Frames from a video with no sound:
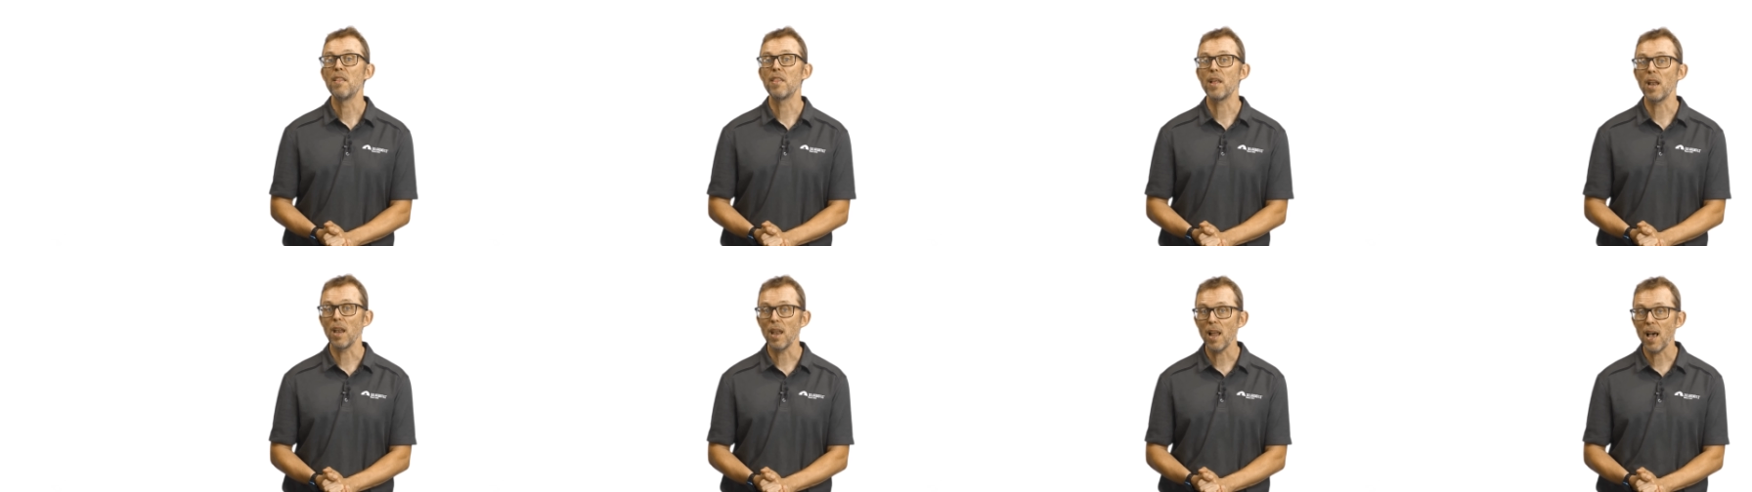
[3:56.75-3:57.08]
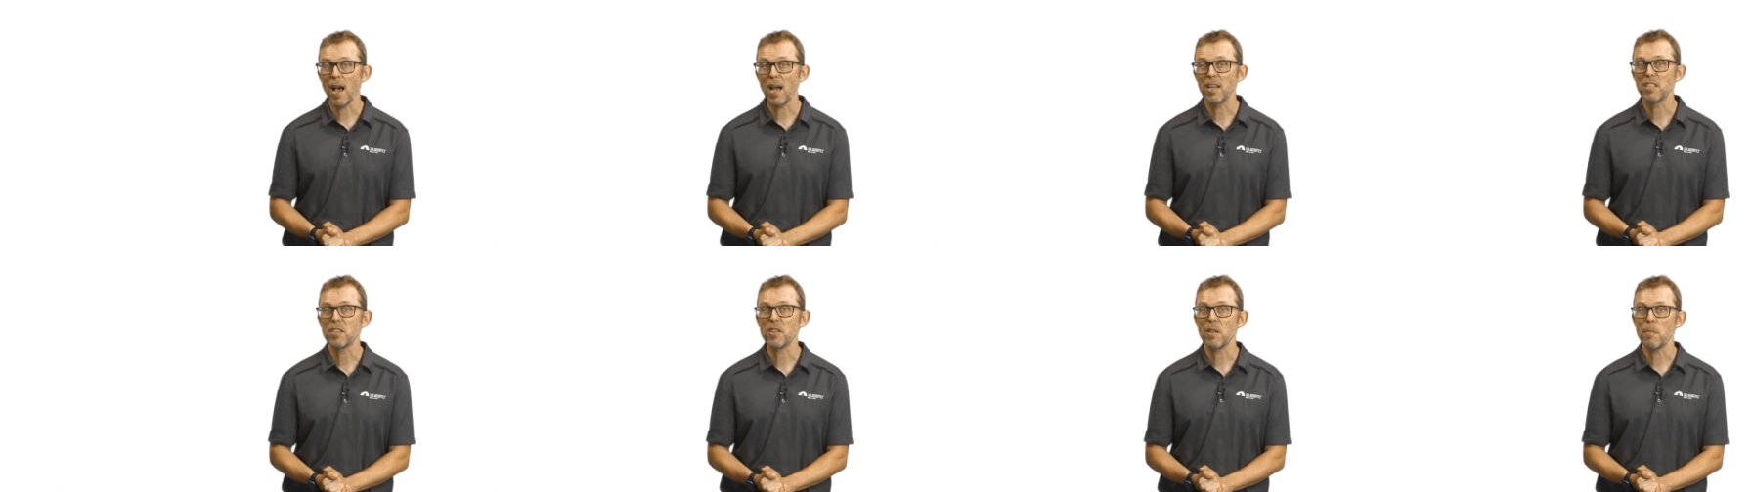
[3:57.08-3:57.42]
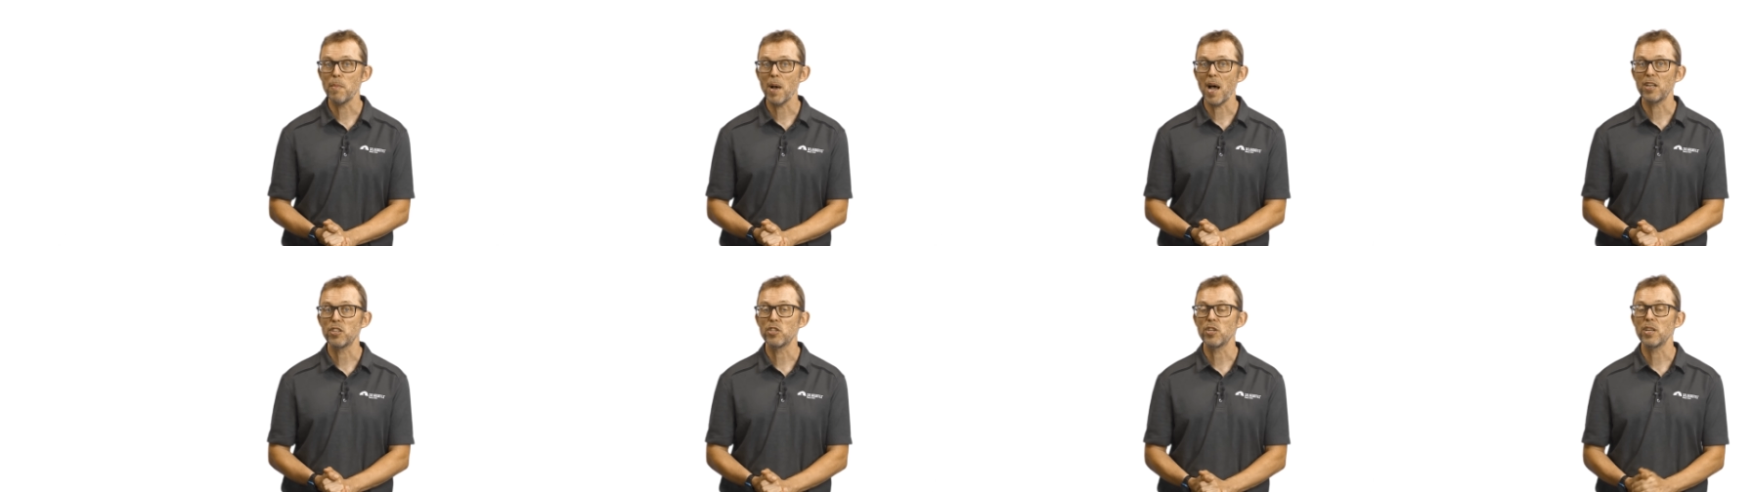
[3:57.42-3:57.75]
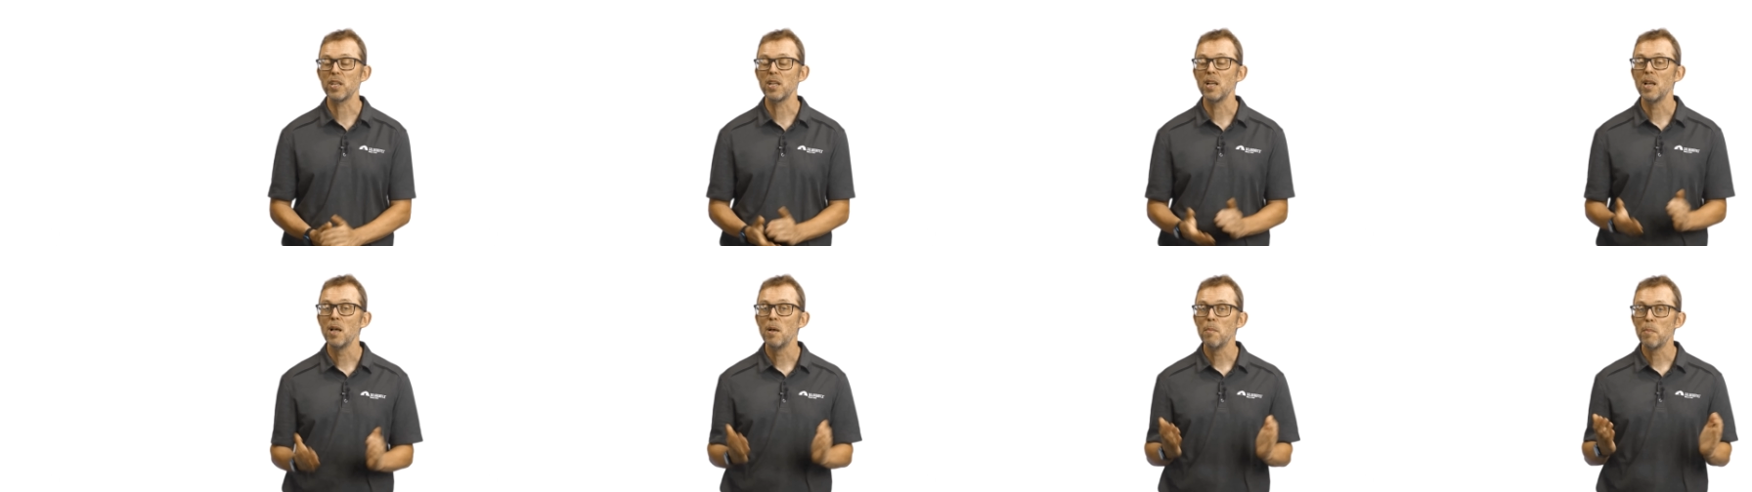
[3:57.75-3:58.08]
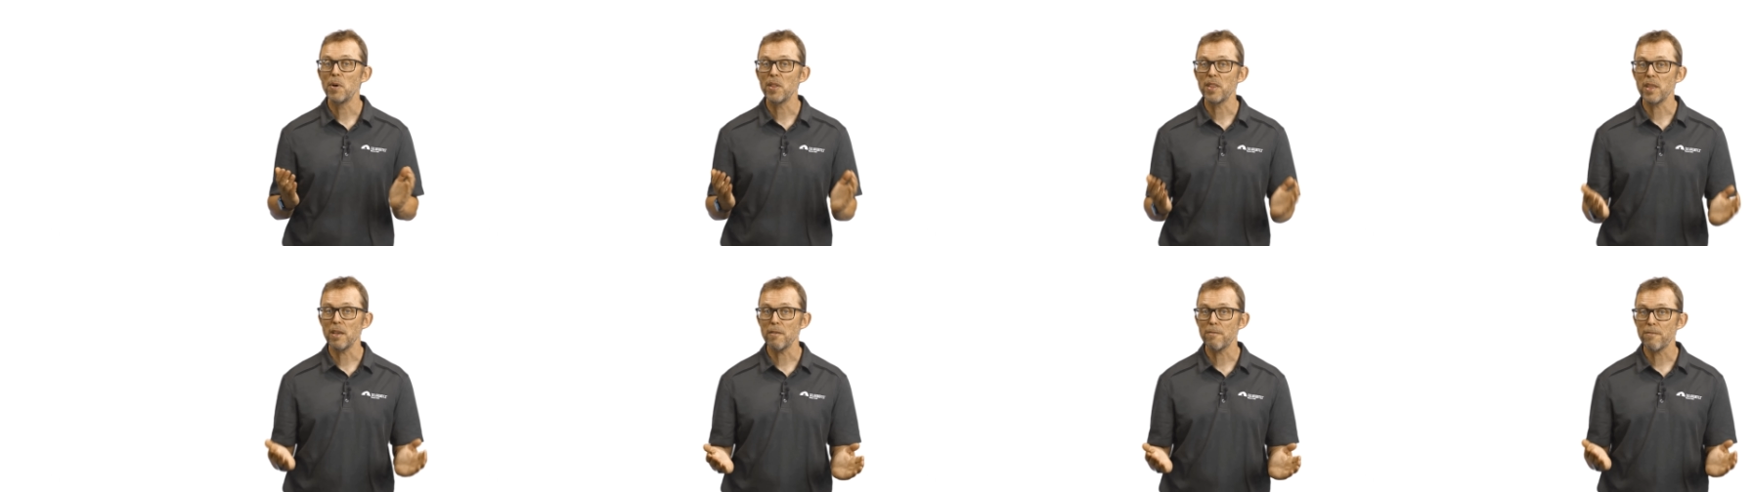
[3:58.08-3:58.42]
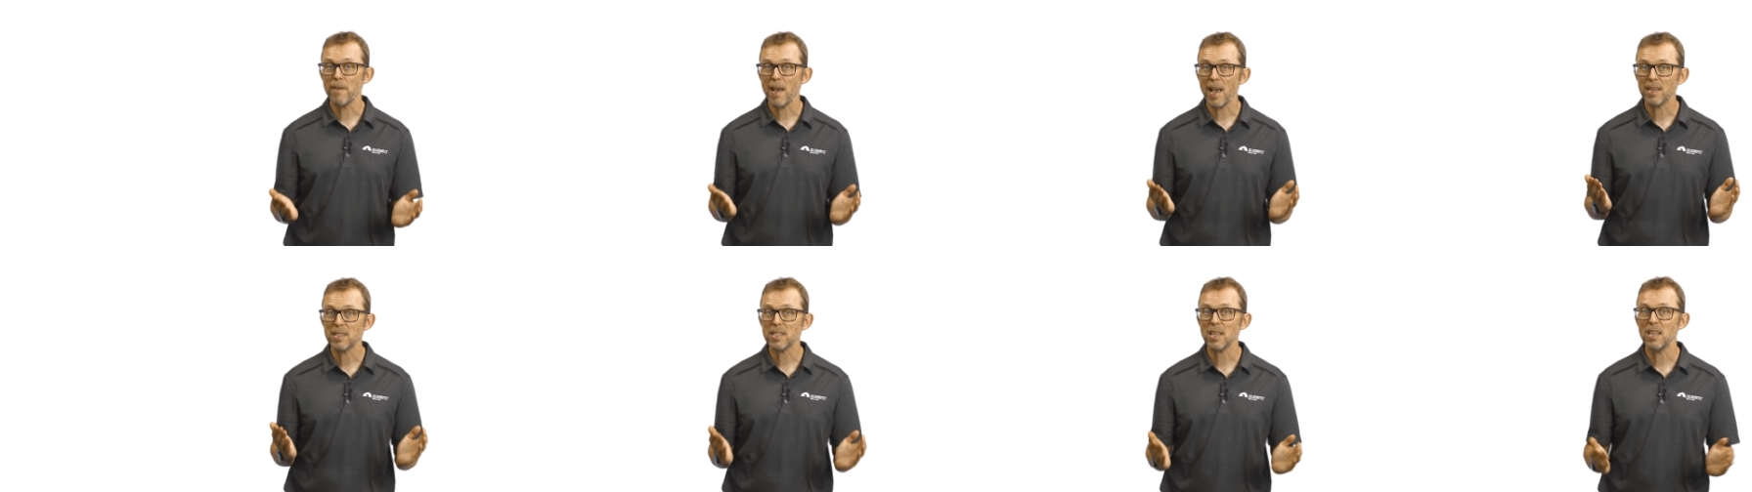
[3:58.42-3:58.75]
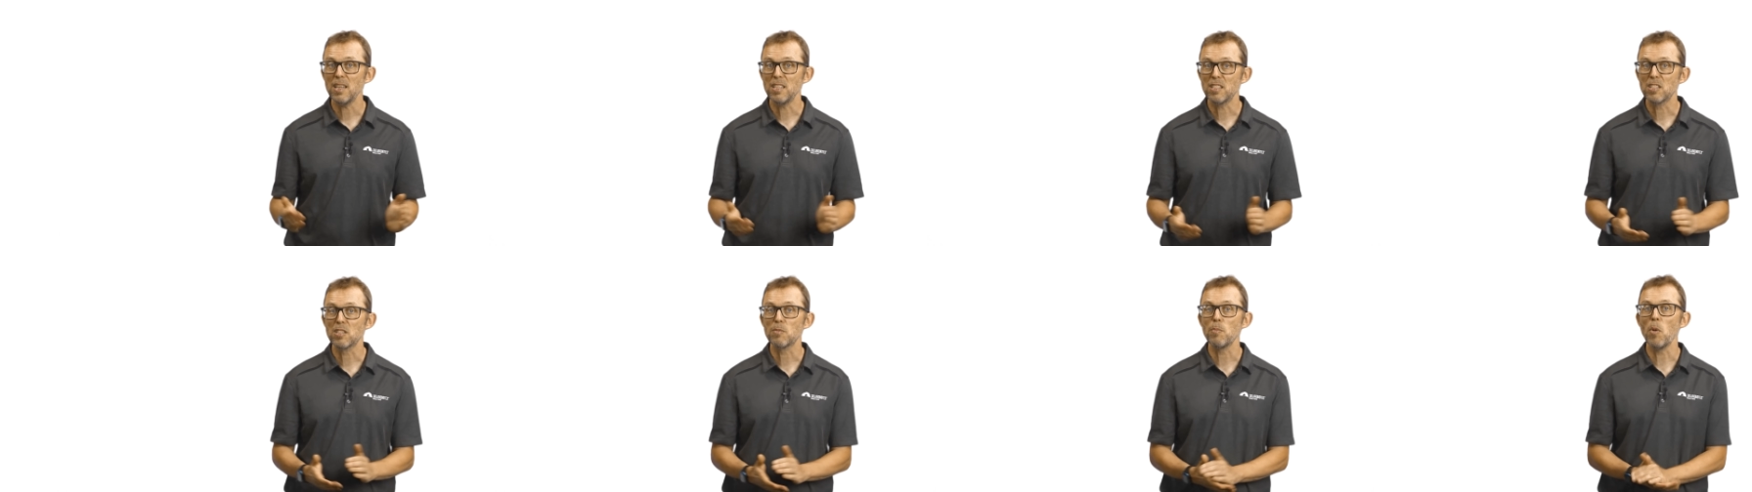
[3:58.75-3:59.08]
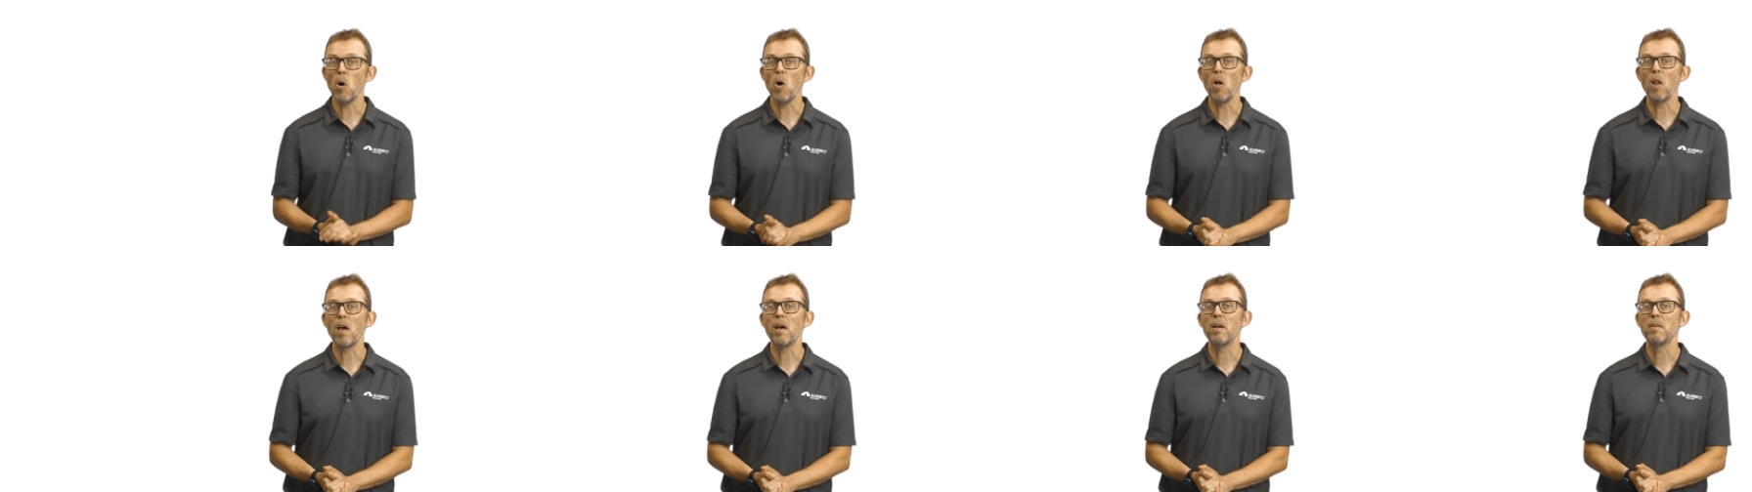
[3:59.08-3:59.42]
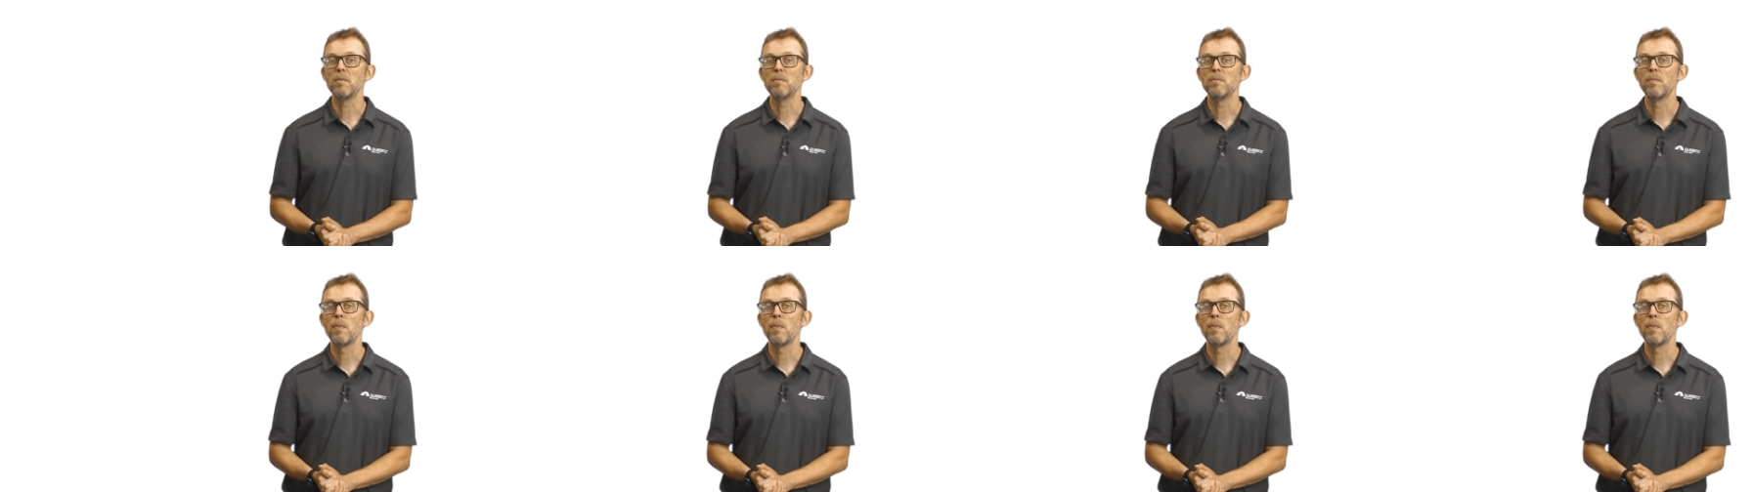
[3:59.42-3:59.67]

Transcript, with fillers: the larger the battery, but the effect is smaller.